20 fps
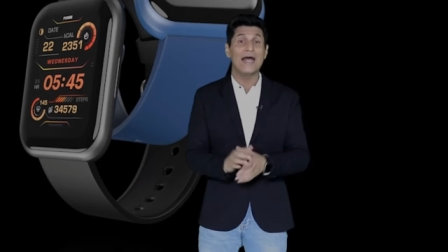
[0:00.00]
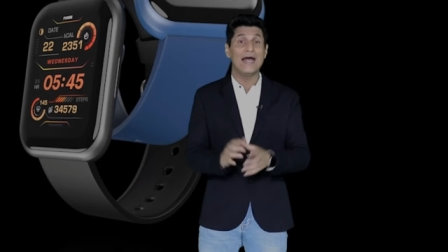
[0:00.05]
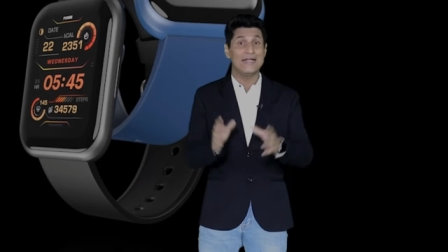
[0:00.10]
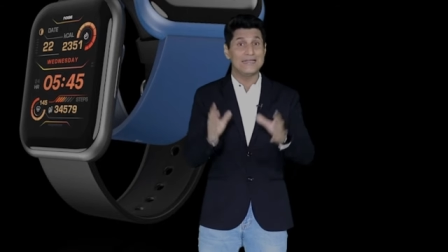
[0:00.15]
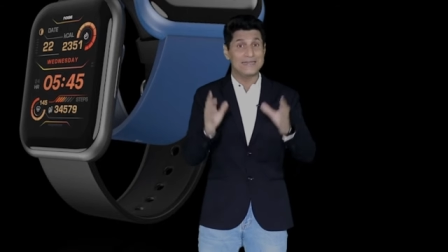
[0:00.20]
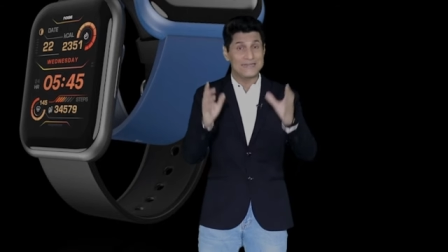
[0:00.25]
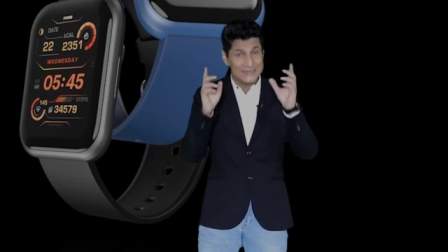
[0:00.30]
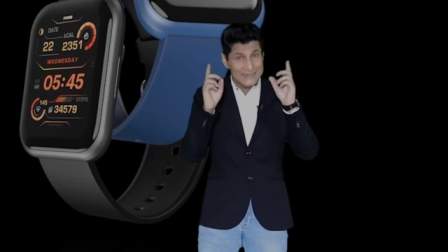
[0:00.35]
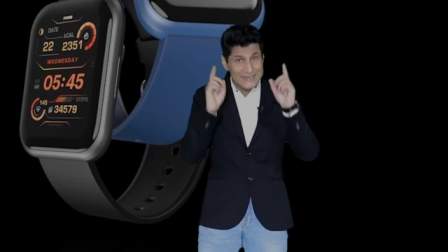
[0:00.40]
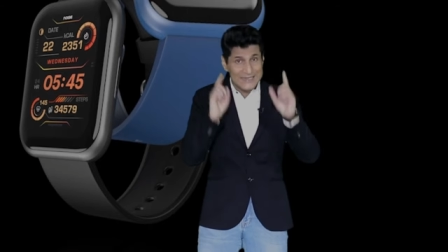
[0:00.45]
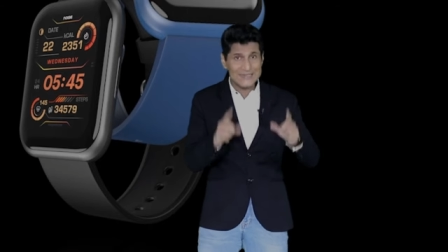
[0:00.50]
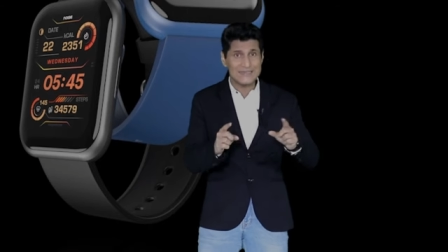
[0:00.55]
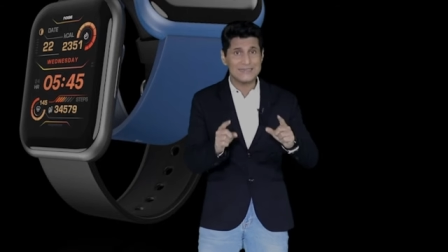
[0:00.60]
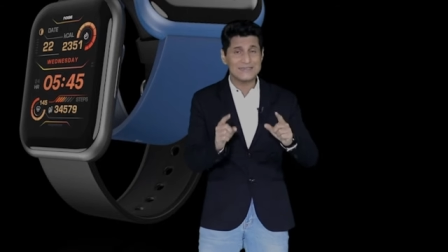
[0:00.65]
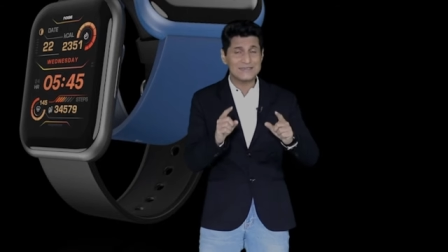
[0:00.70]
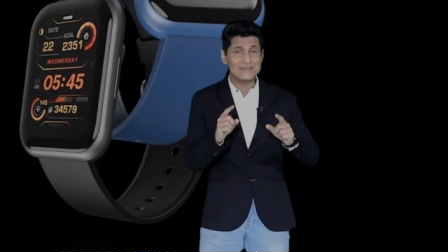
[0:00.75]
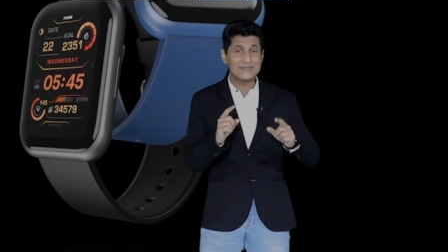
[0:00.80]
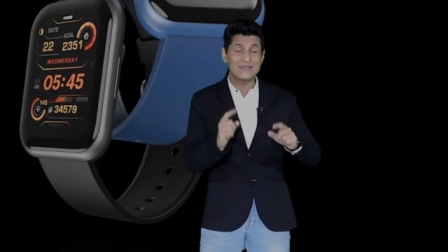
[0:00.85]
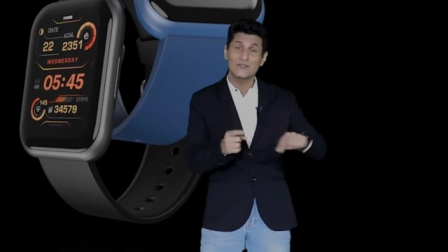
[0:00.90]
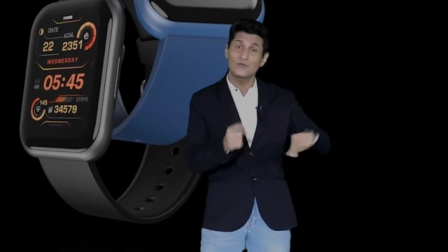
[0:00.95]
And
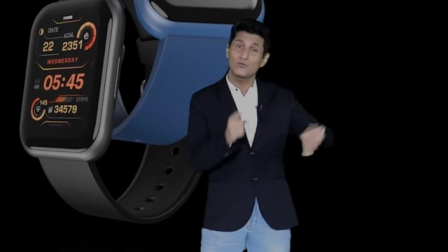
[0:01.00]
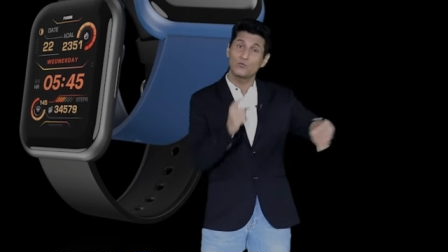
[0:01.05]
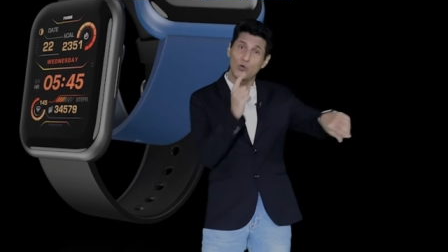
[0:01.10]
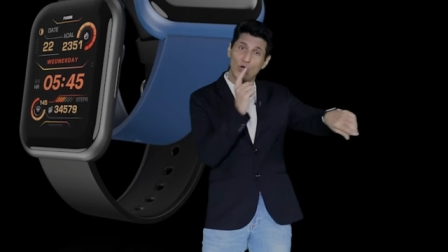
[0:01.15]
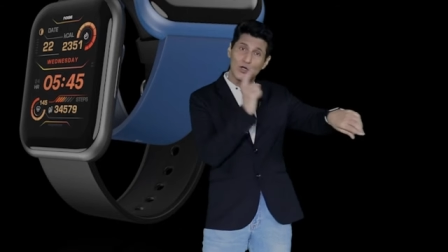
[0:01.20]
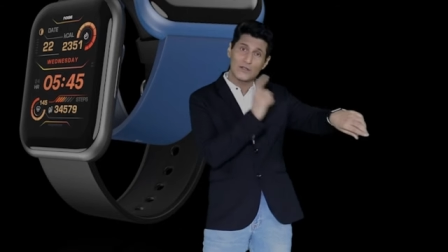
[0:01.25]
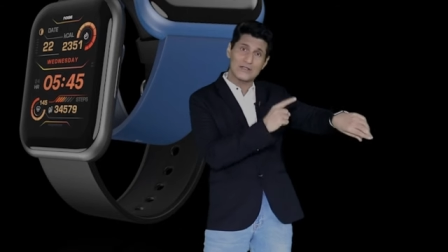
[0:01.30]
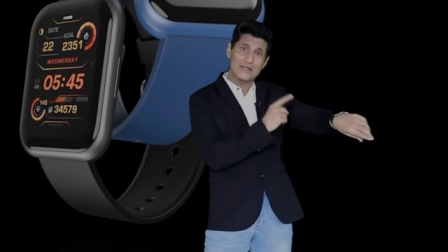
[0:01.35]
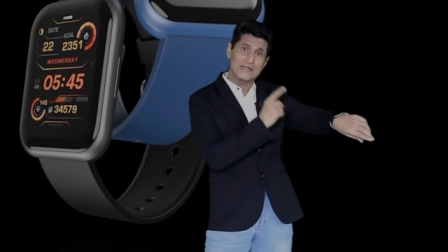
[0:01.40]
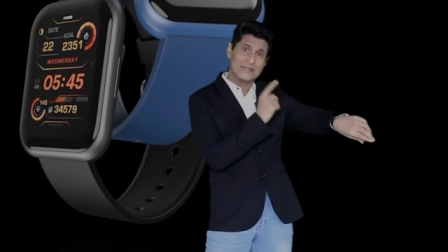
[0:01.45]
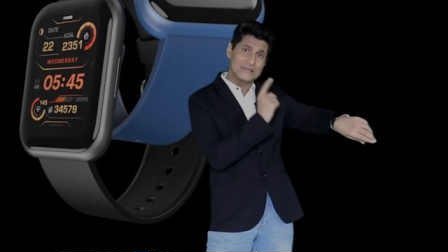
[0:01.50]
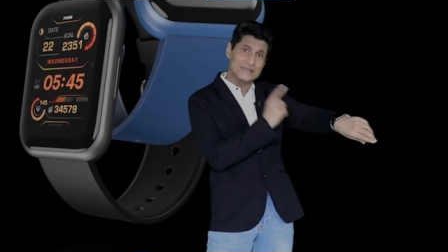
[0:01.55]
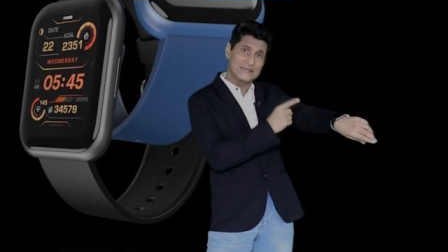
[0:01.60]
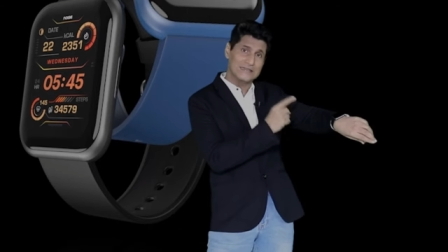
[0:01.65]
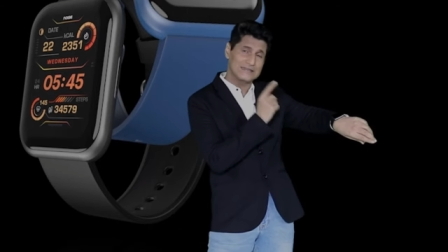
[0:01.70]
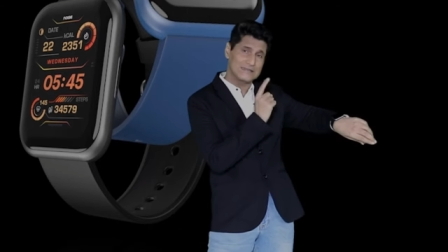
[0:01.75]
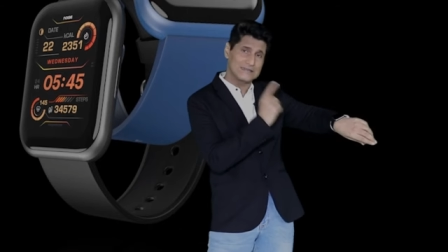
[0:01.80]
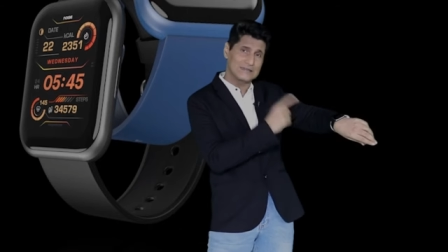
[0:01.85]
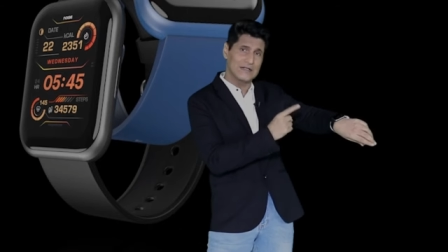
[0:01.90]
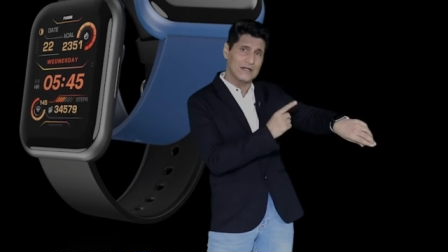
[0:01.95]
this is what
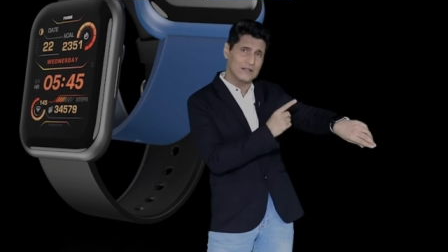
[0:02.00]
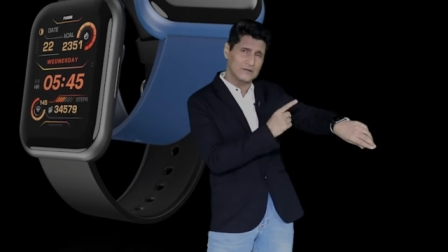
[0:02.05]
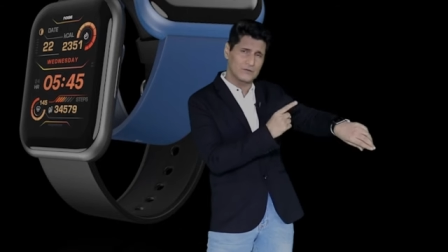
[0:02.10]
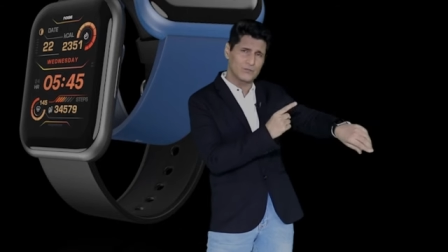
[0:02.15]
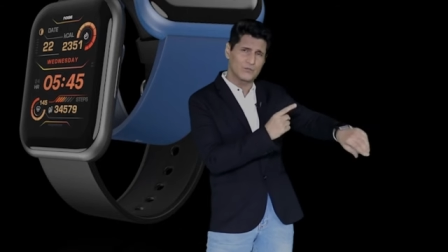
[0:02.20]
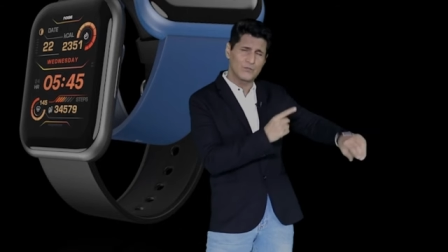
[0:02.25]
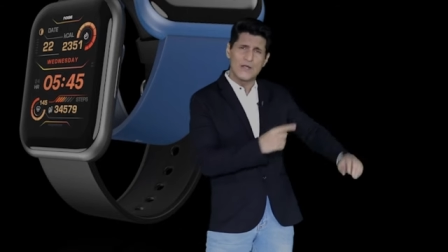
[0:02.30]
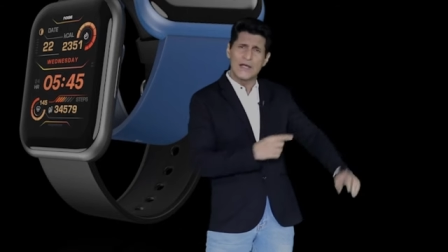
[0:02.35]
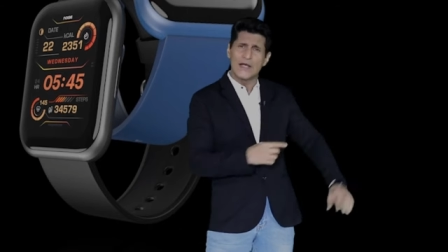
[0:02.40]
this does.